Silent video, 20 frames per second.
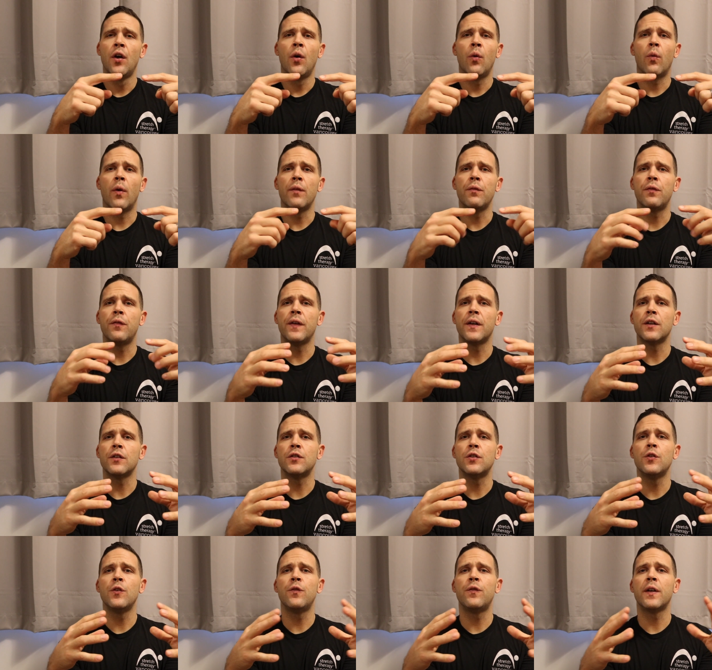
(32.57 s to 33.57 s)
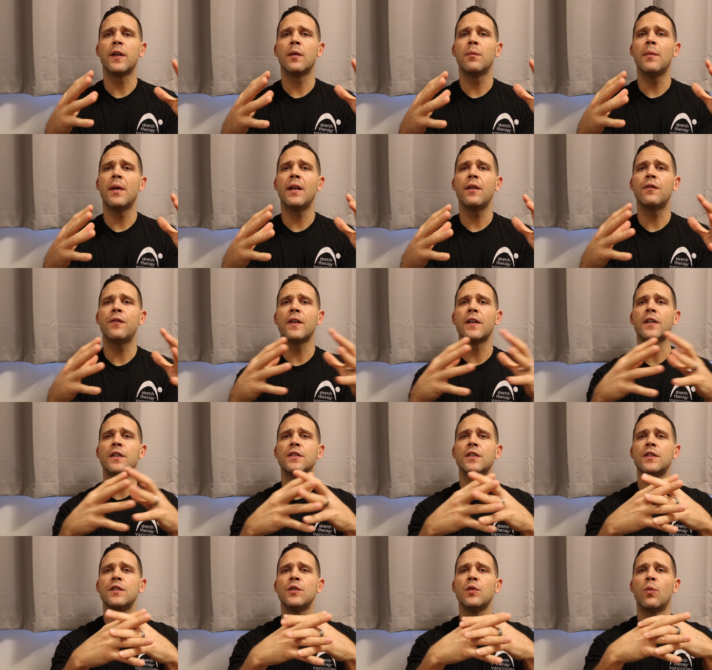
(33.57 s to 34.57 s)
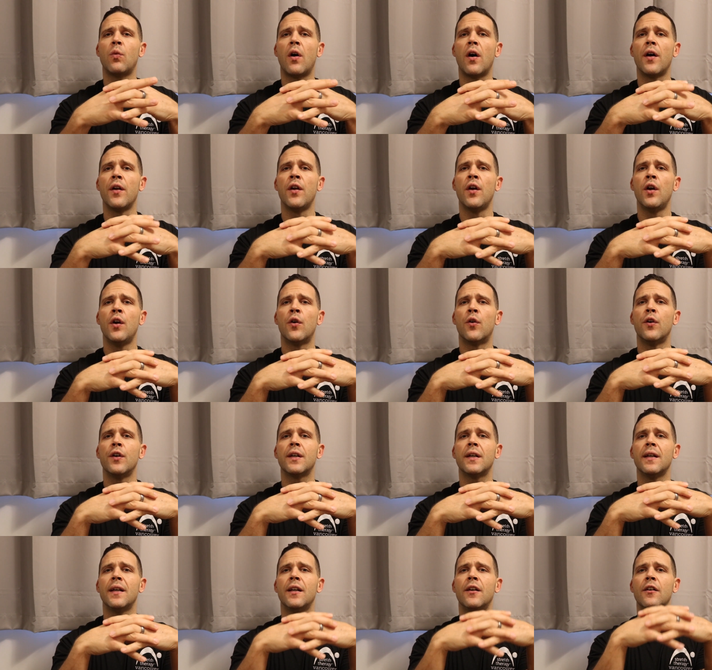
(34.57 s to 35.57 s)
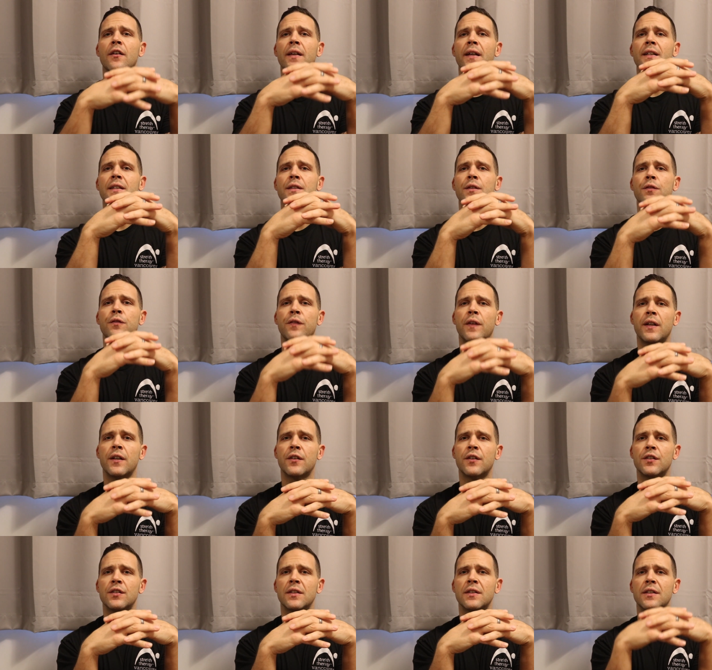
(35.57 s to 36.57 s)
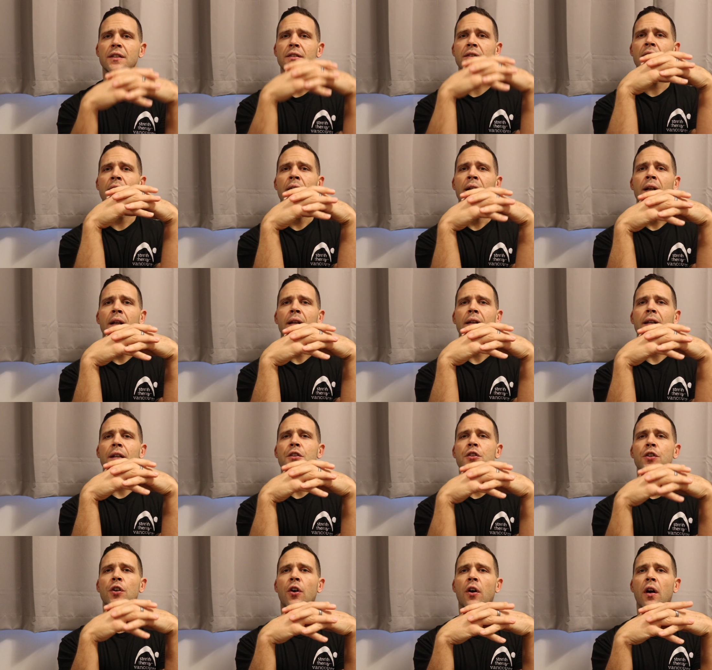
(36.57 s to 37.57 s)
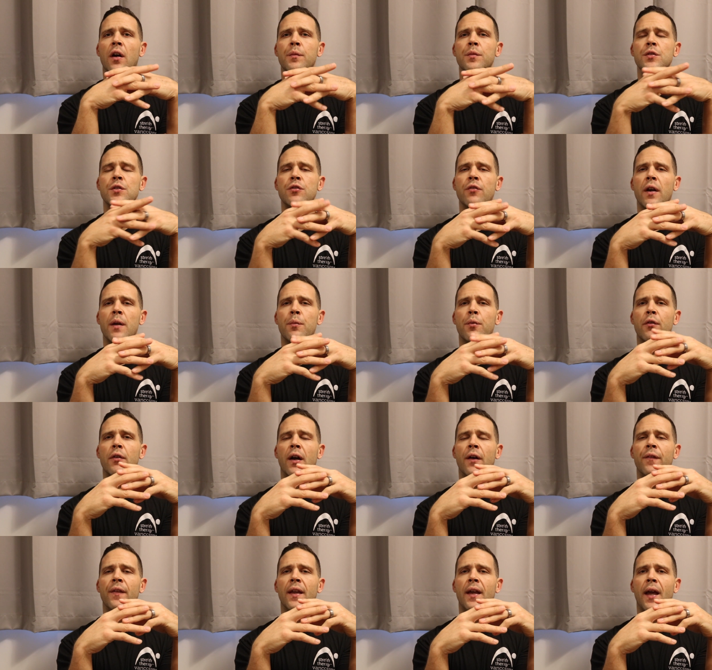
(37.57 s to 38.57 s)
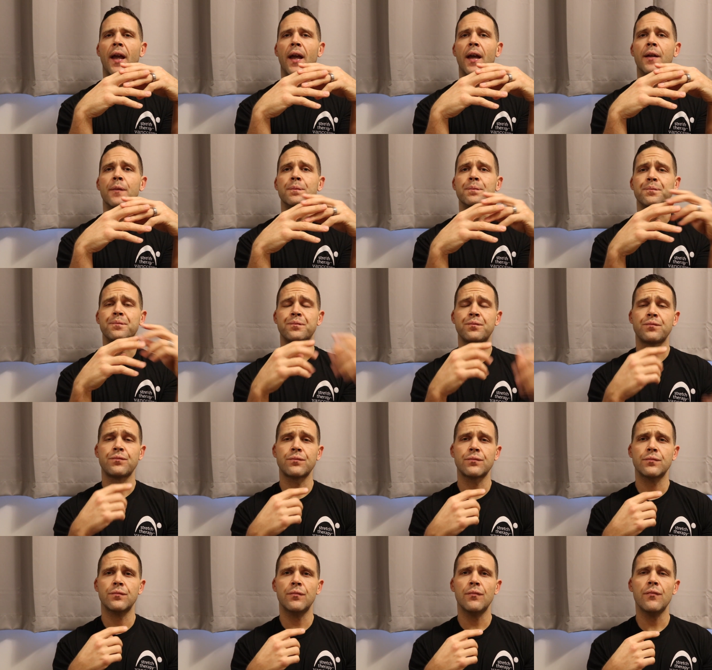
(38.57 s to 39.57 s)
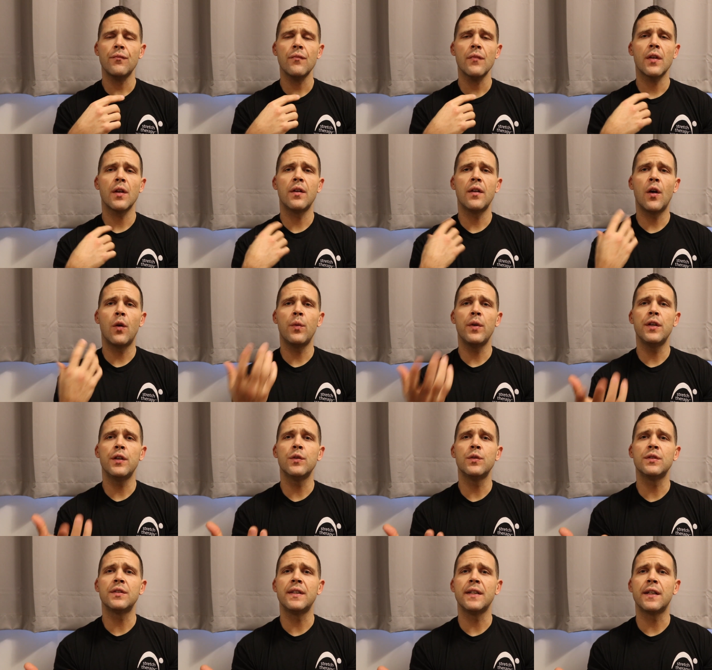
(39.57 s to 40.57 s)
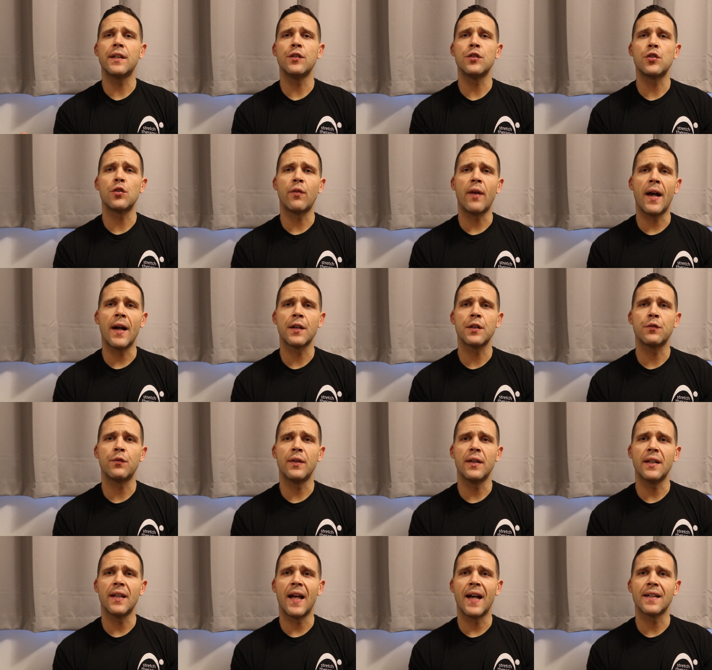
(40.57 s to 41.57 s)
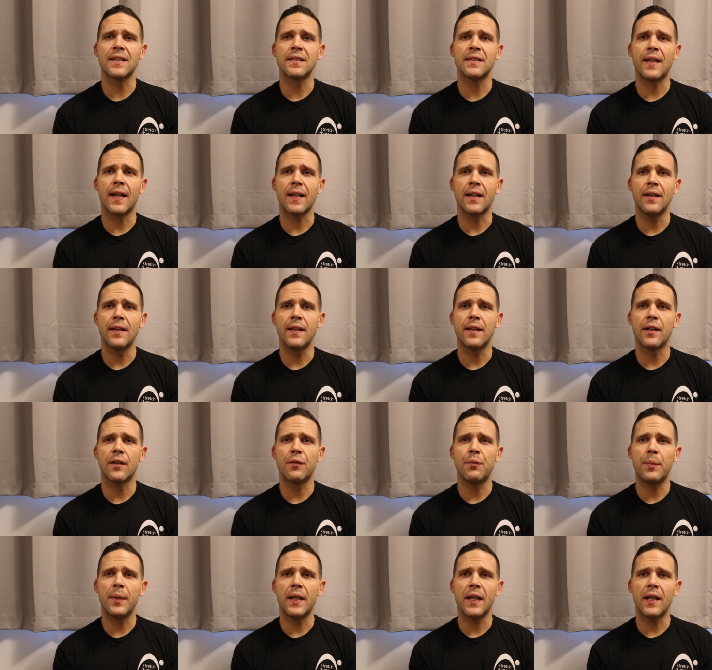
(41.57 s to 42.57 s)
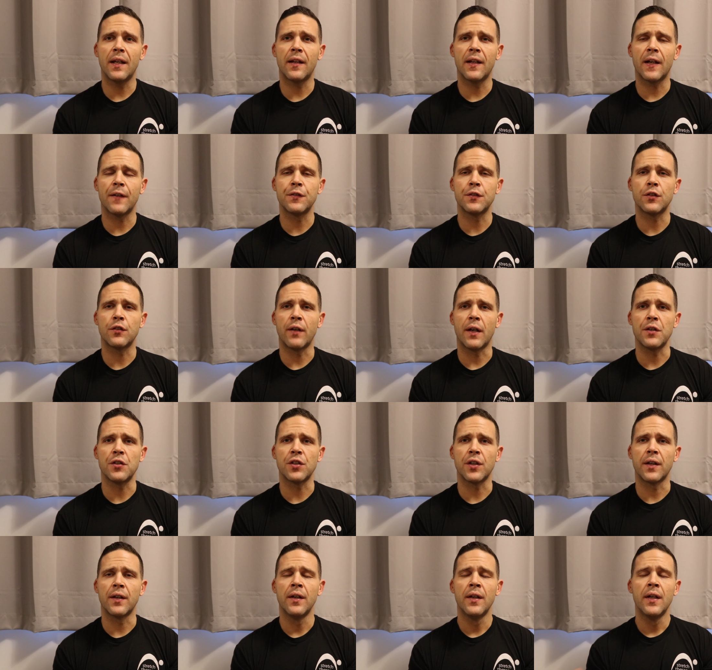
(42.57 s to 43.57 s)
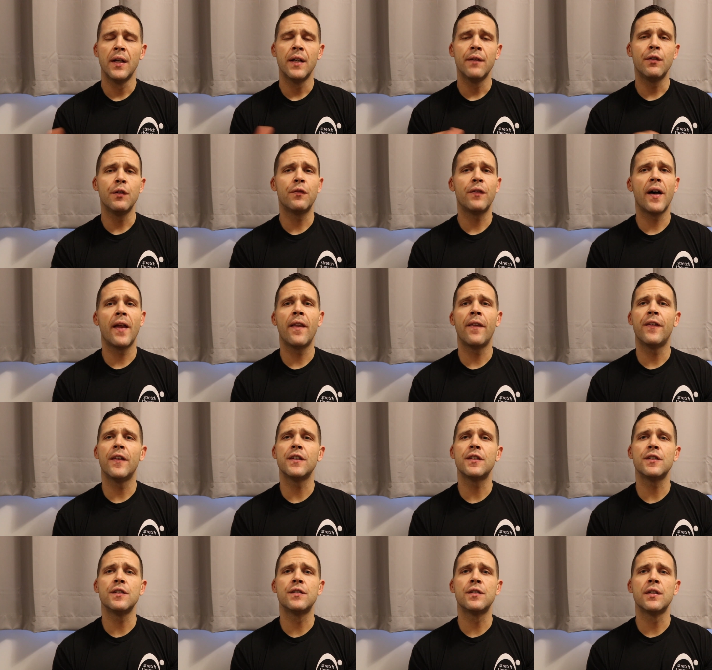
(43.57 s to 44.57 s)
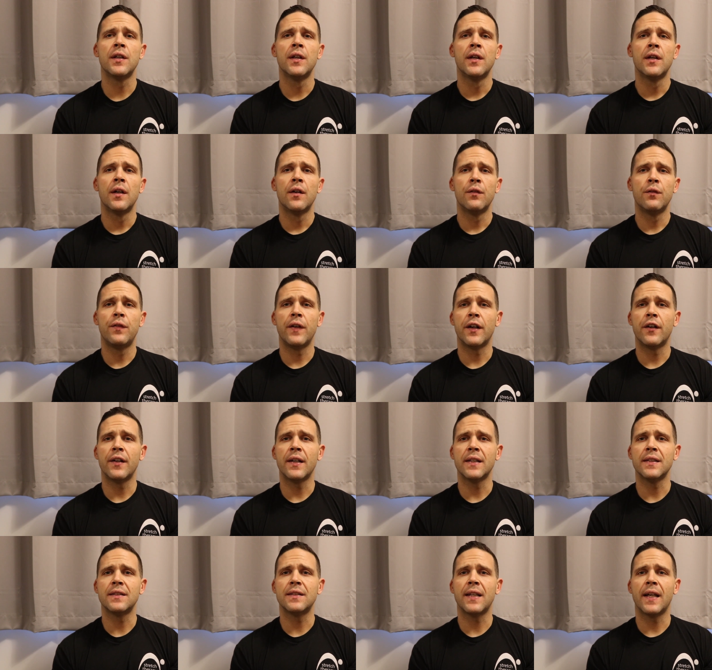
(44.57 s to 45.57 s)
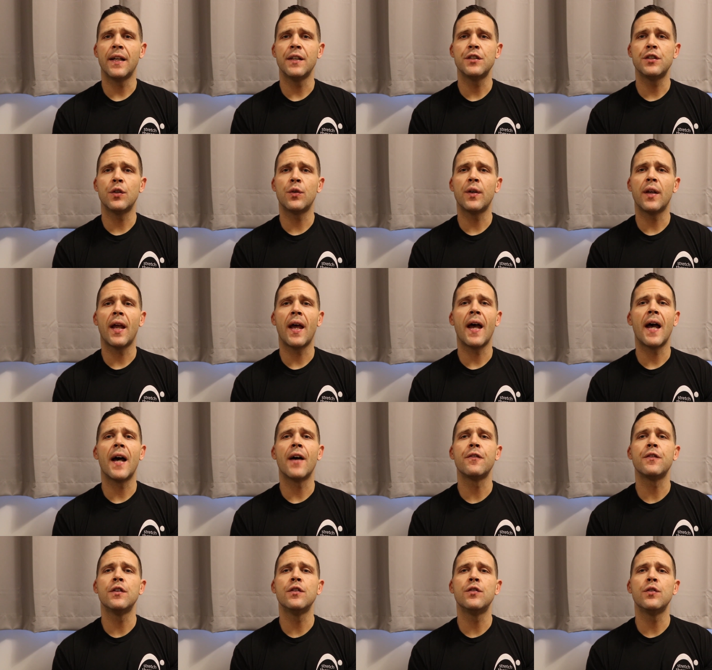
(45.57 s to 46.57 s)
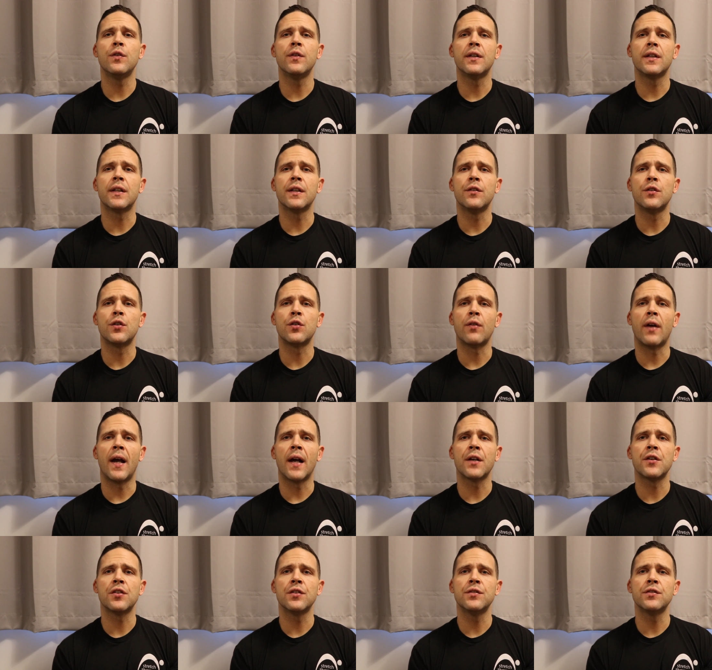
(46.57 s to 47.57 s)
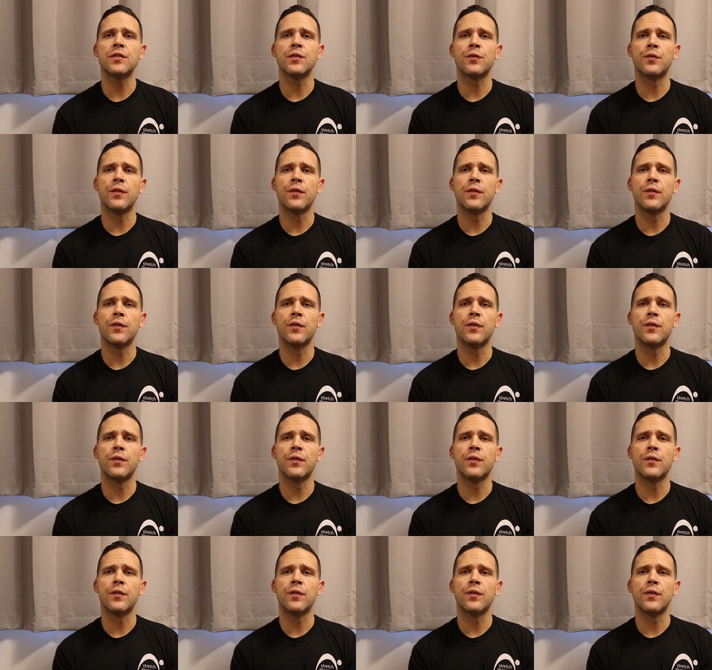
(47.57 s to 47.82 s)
one finger, two finger, many fingers as you want, or you can interlace the fingers and just let your arms drape around the head. Now we use the contract, relax technique of PNF stretching. You find that this is very intense. You don't even have to do the contractions